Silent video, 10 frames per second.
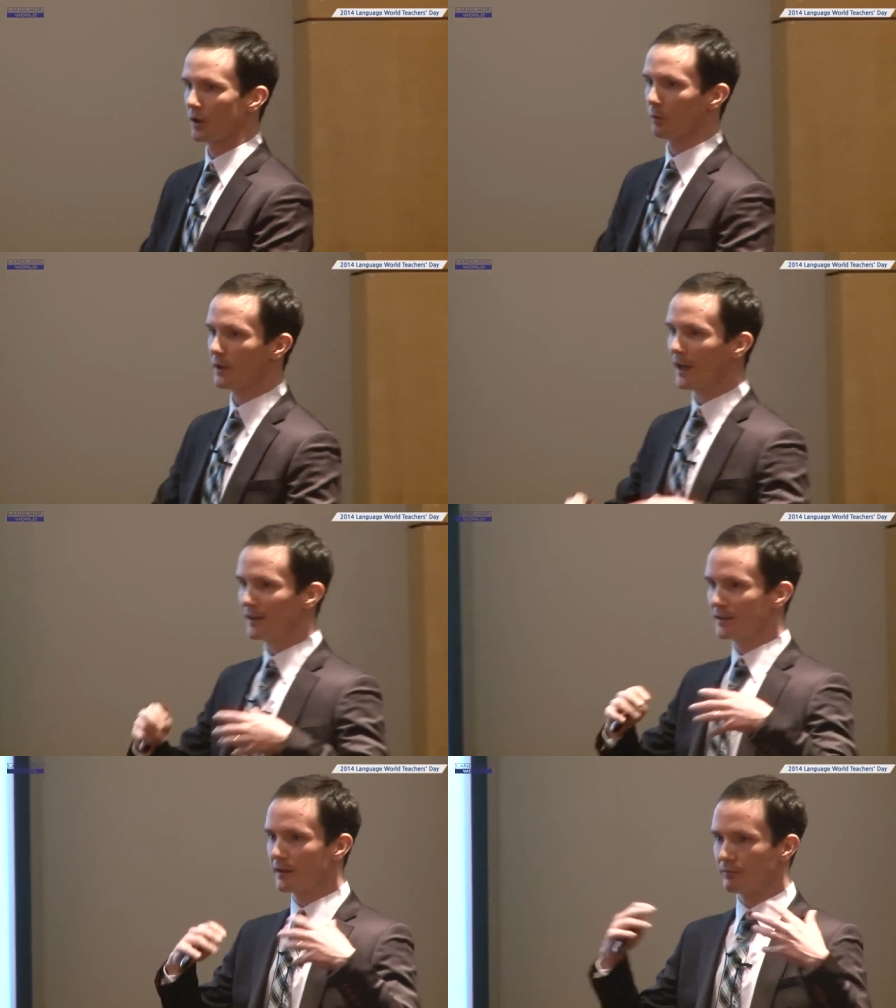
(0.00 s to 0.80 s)
We
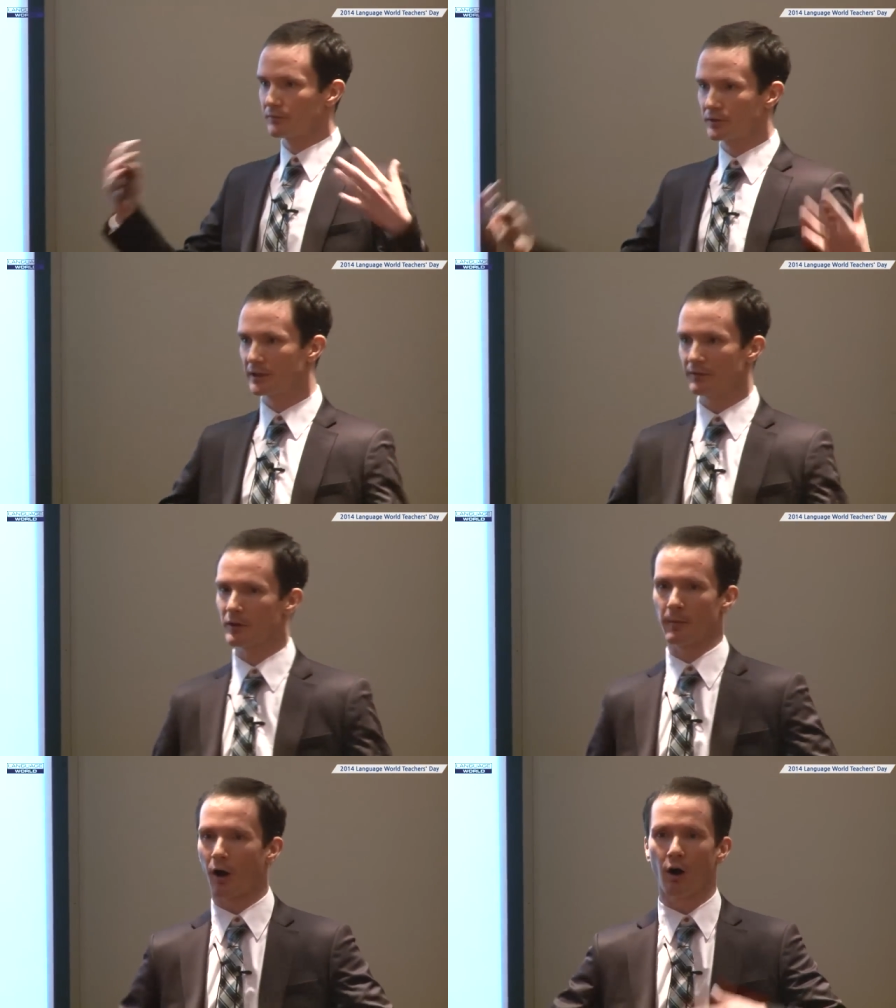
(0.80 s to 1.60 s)
can't give
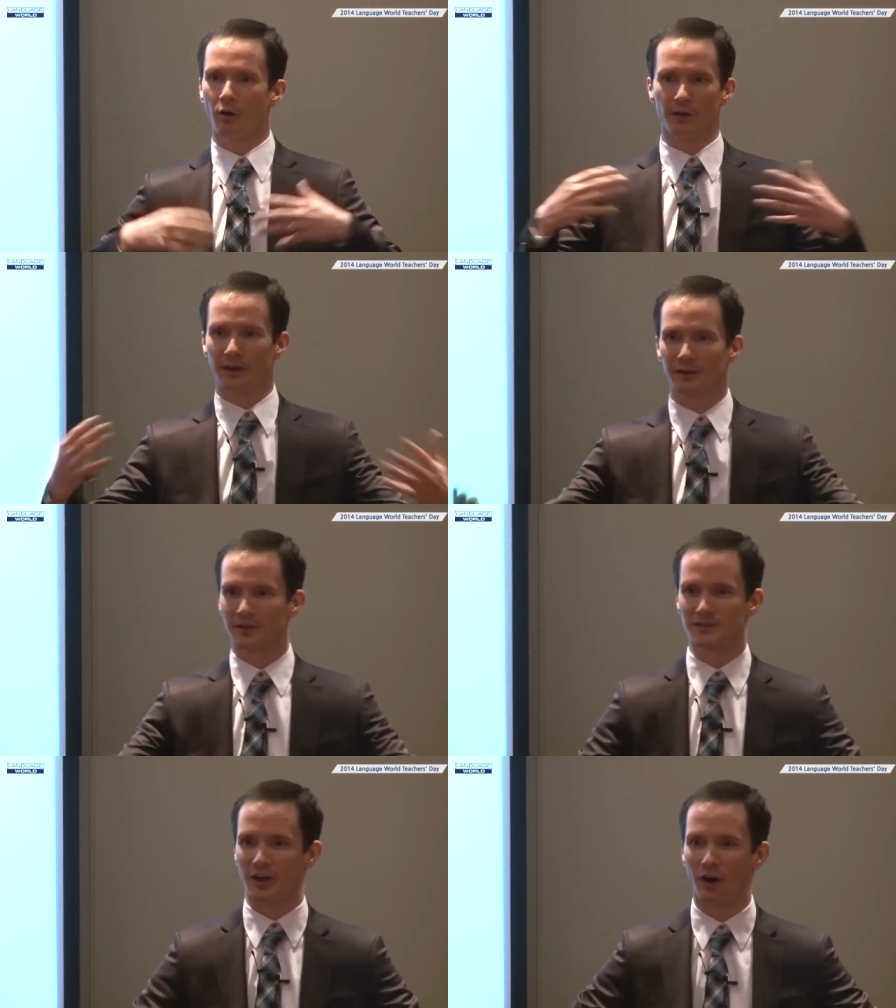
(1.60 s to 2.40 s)
them all the
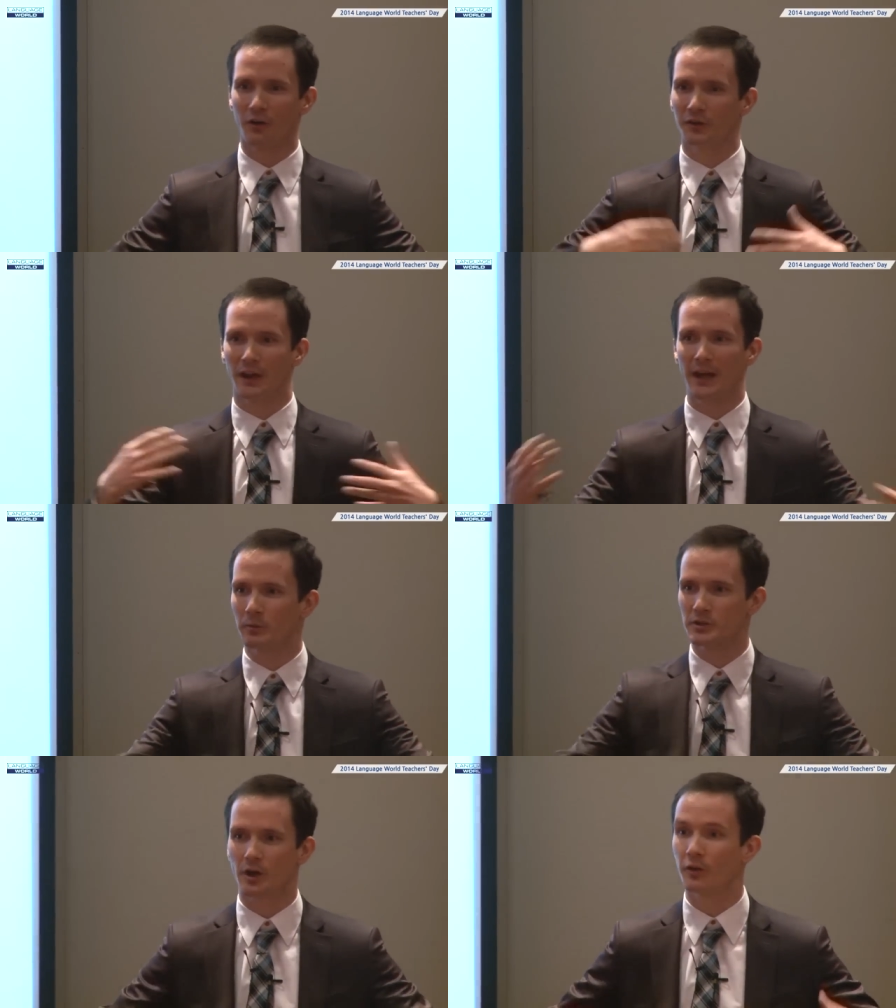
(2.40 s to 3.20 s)
English, all the
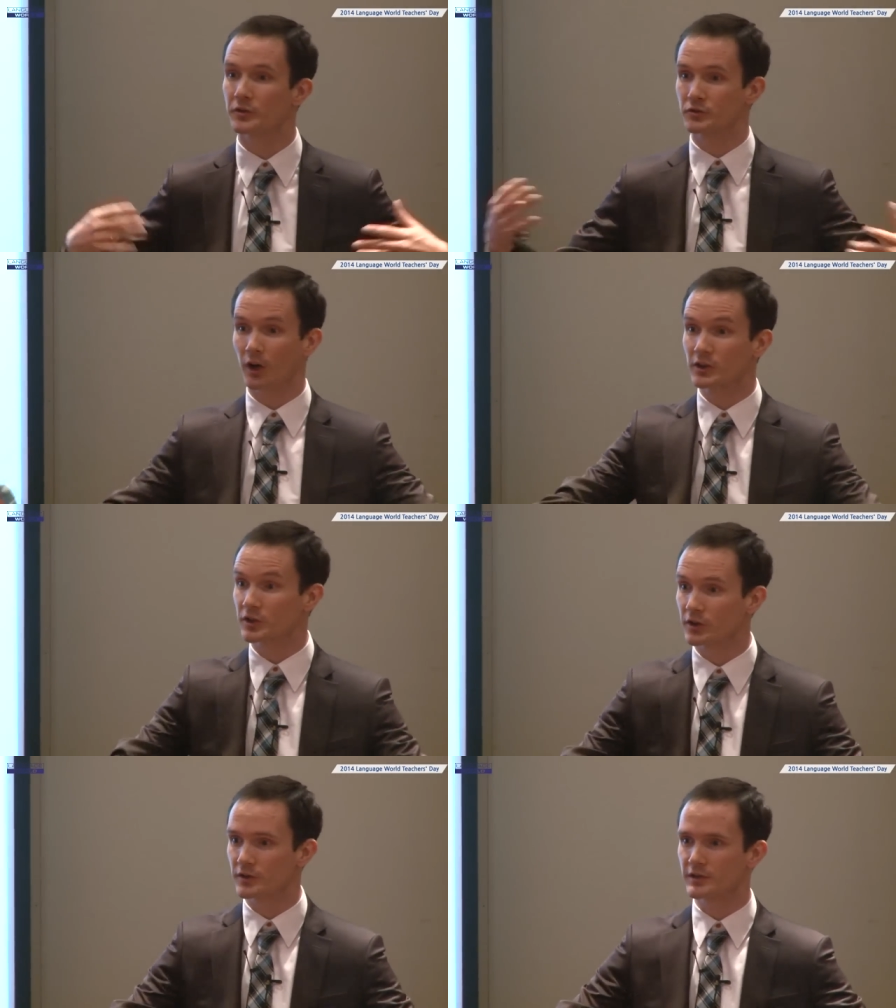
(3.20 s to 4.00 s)
language, all the
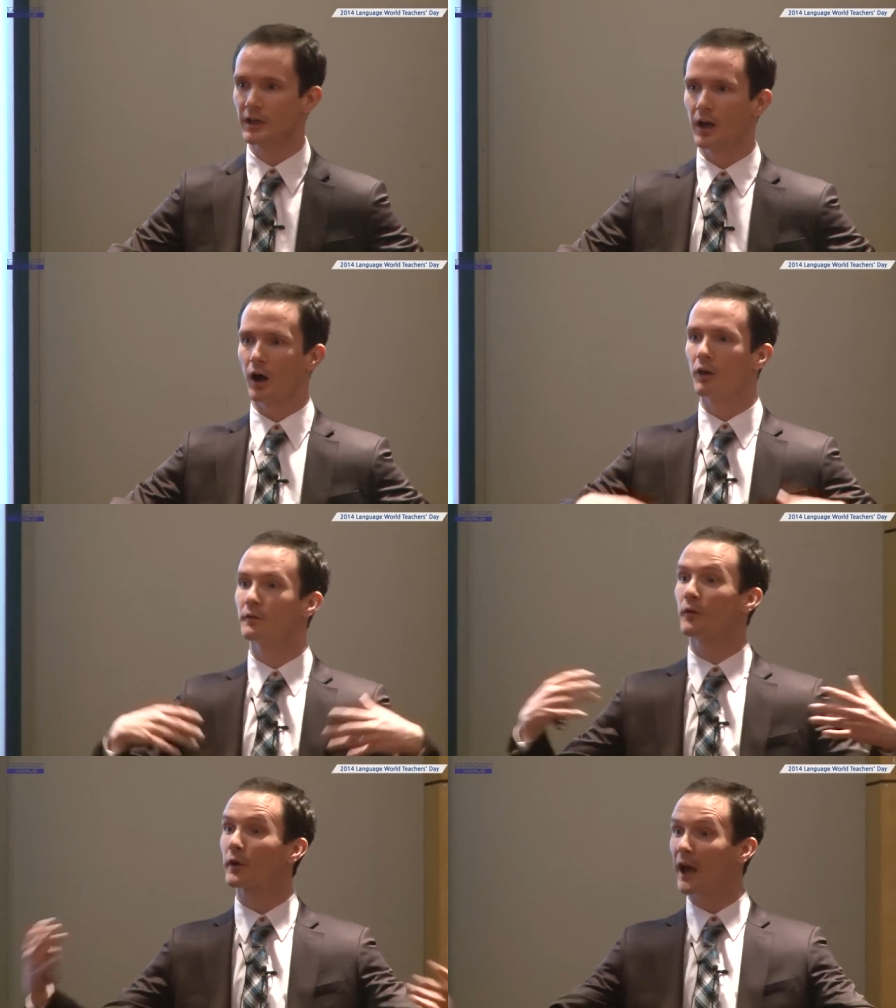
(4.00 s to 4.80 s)
structures, all the
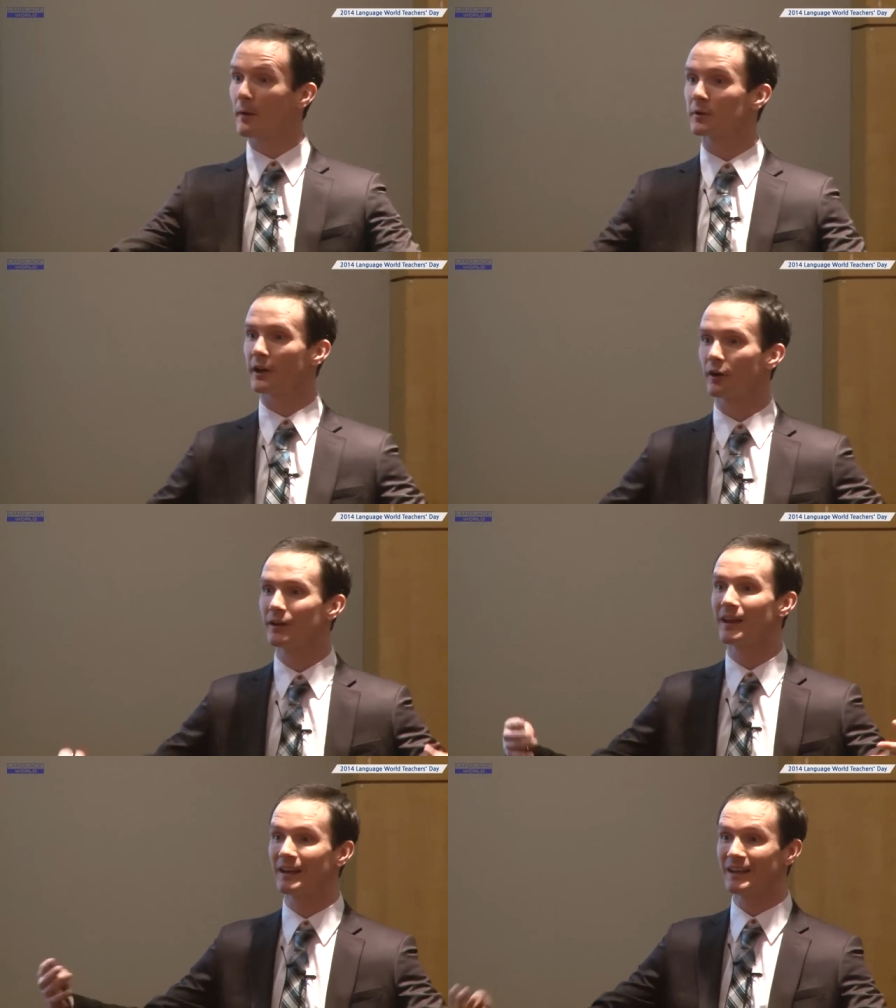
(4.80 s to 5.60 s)
vocabulary
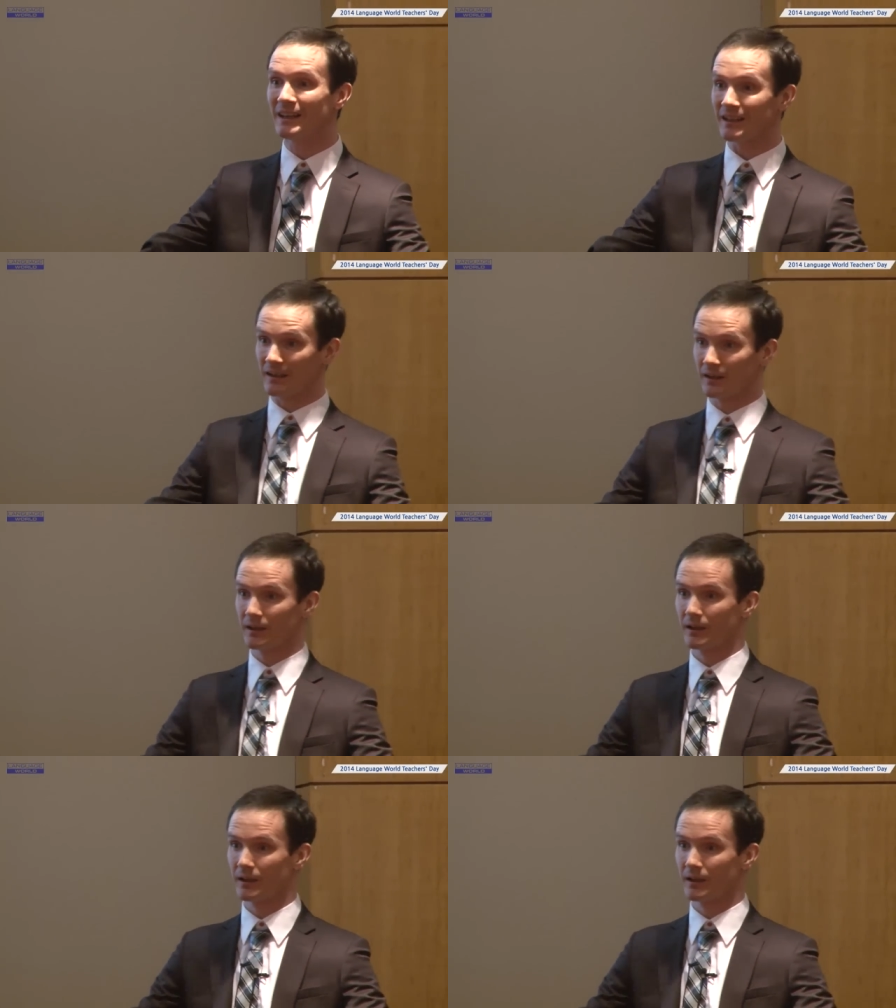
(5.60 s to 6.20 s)
they need.